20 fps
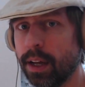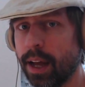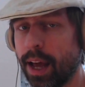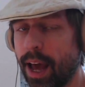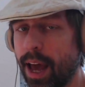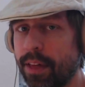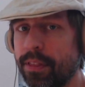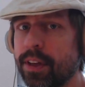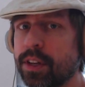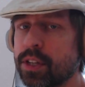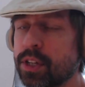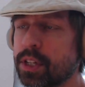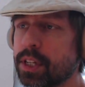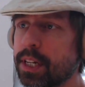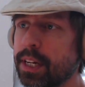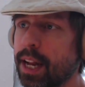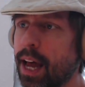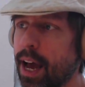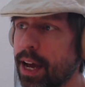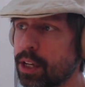And this is a
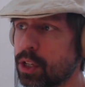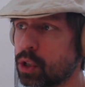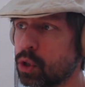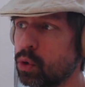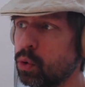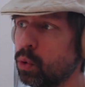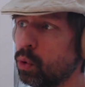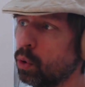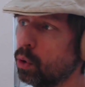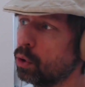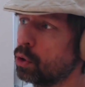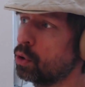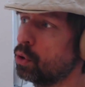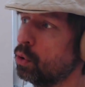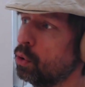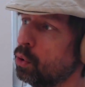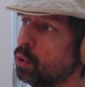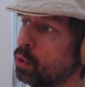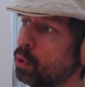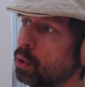nice tool
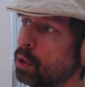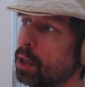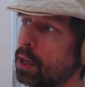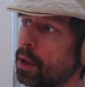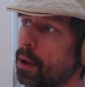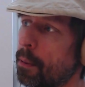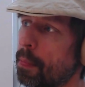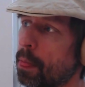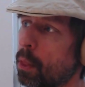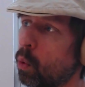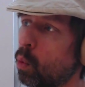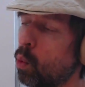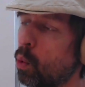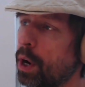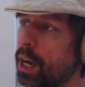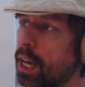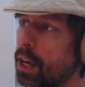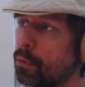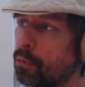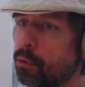to
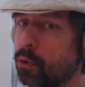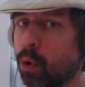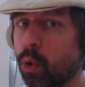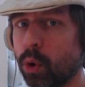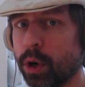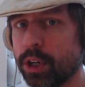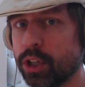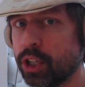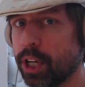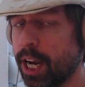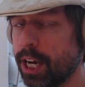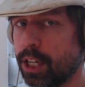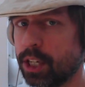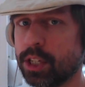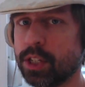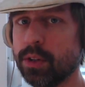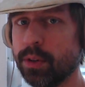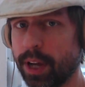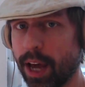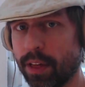weave chord
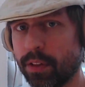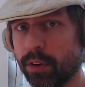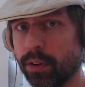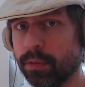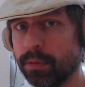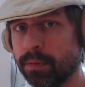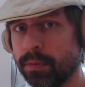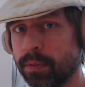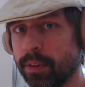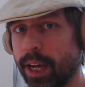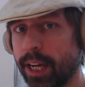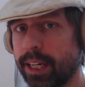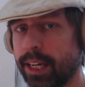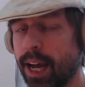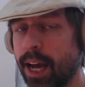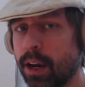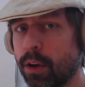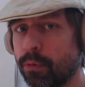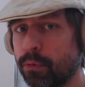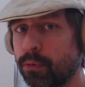changes together. It
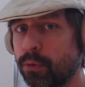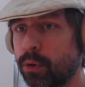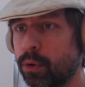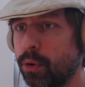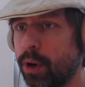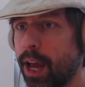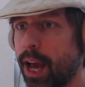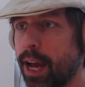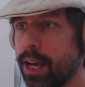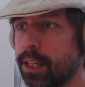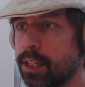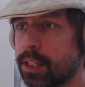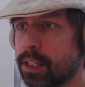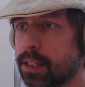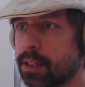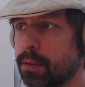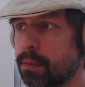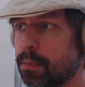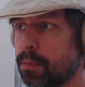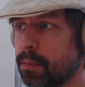kind of
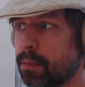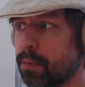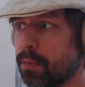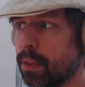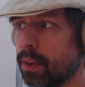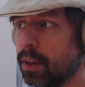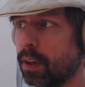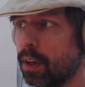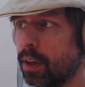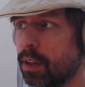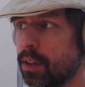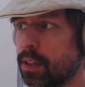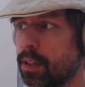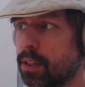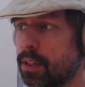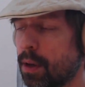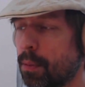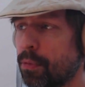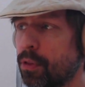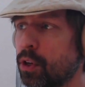creates
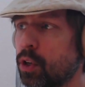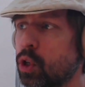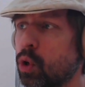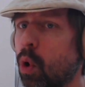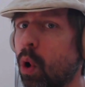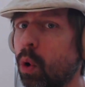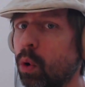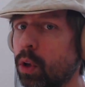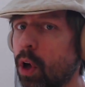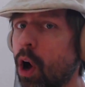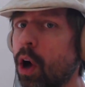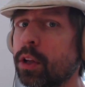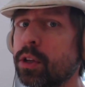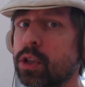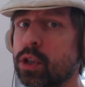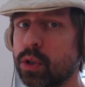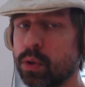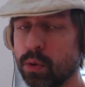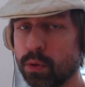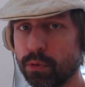something to hold on
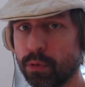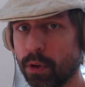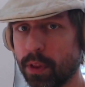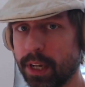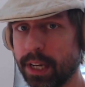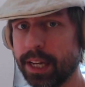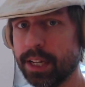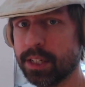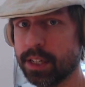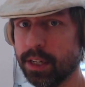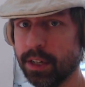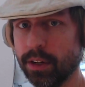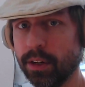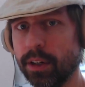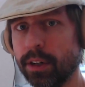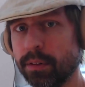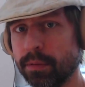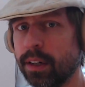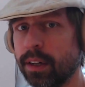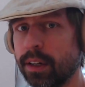to for the
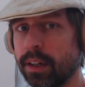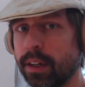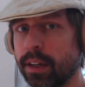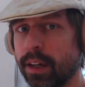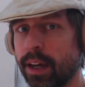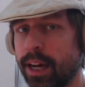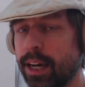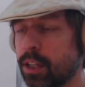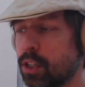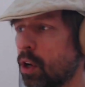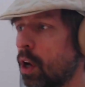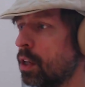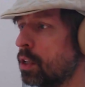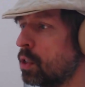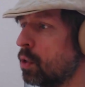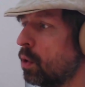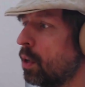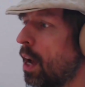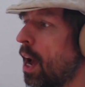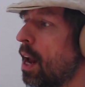listener. And it's
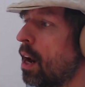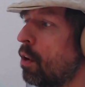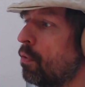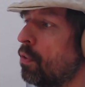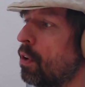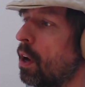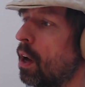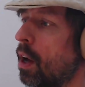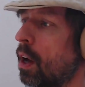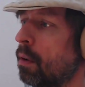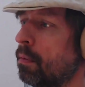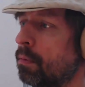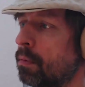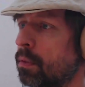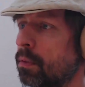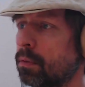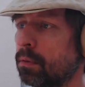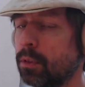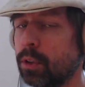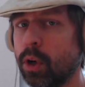also kind of a
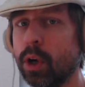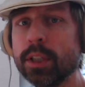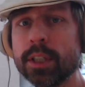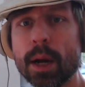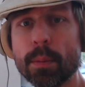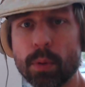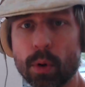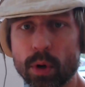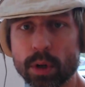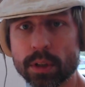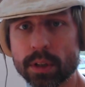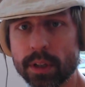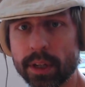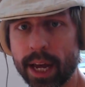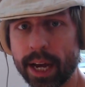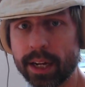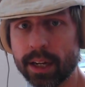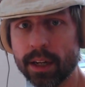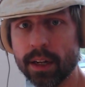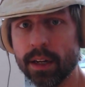contrapunct,
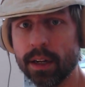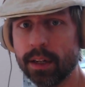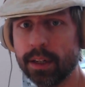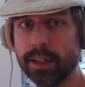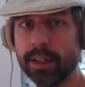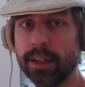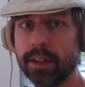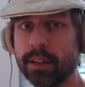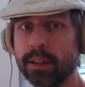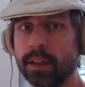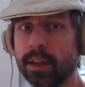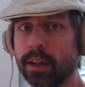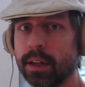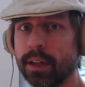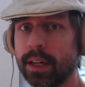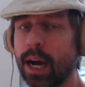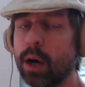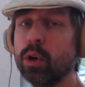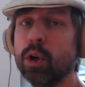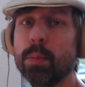like a
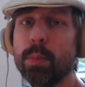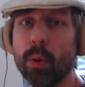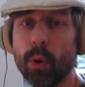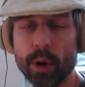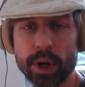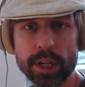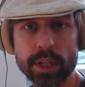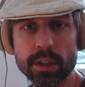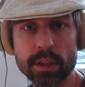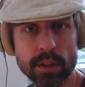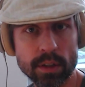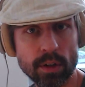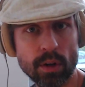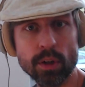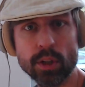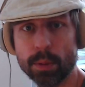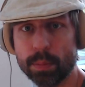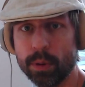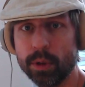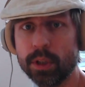
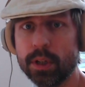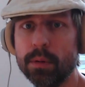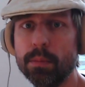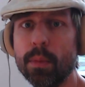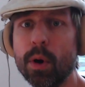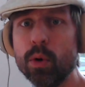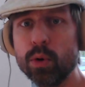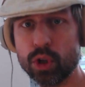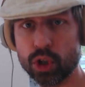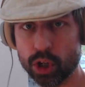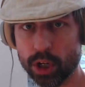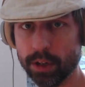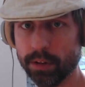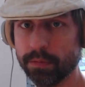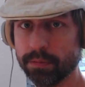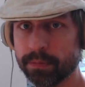contrapuntal motion.